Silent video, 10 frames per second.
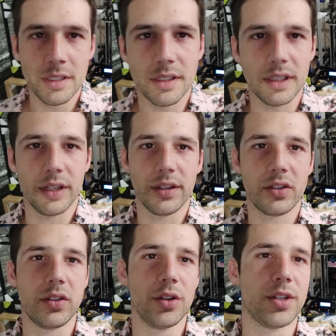
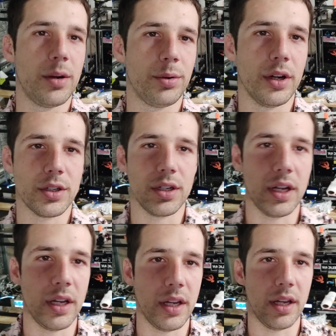this slows down production,
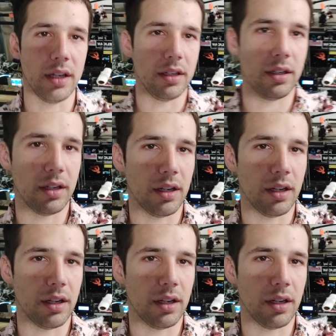and